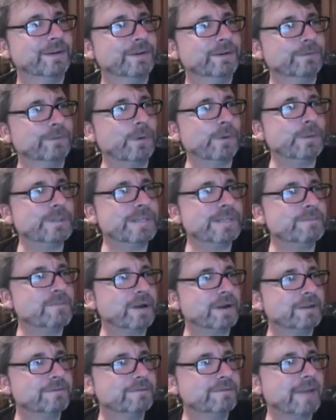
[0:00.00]
Rosie,
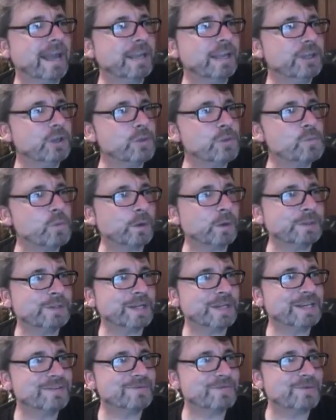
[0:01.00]
my vacuum wants
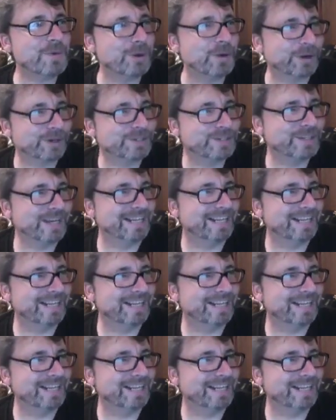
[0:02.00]
a divorce.